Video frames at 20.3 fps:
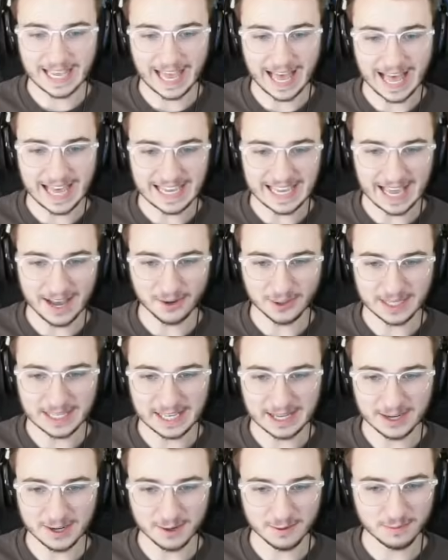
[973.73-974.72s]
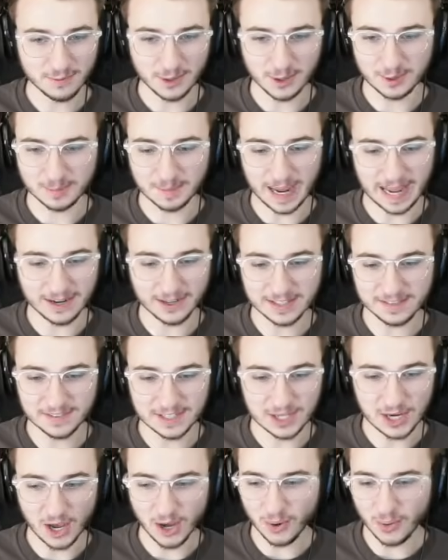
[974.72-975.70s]
guy out here for I don't
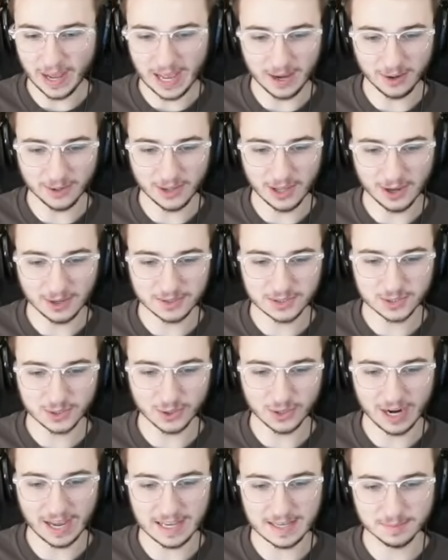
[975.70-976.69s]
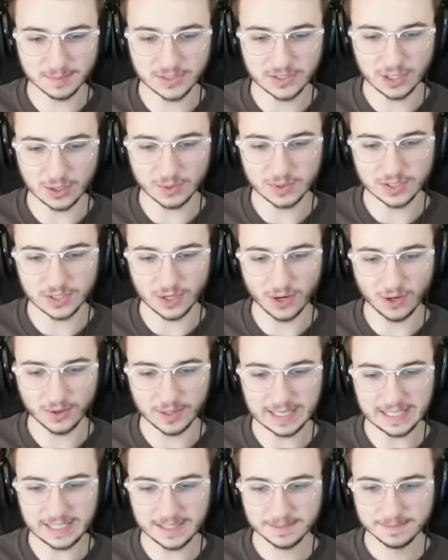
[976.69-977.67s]
even know how long, sir. I am so
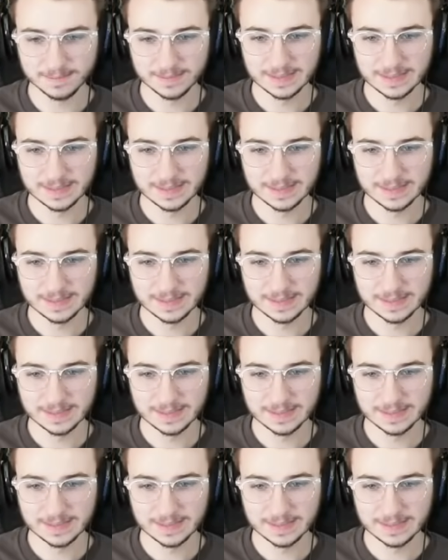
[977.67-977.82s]
sorry.